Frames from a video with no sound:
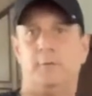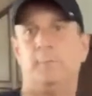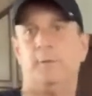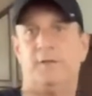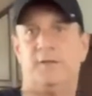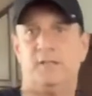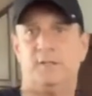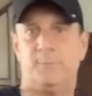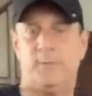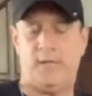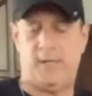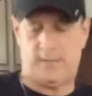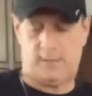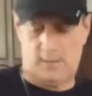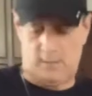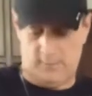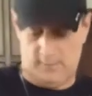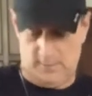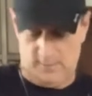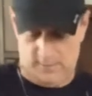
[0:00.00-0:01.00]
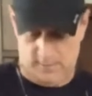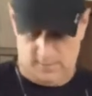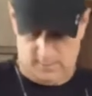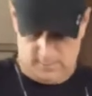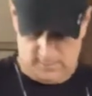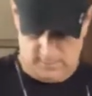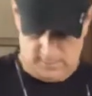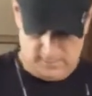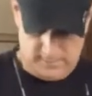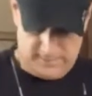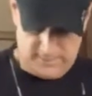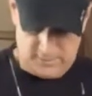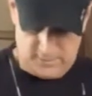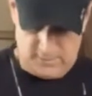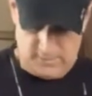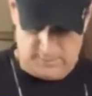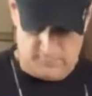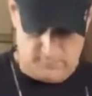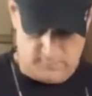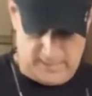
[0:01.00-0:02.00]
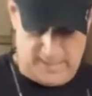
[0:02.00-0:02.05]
with this Bonneco. I actually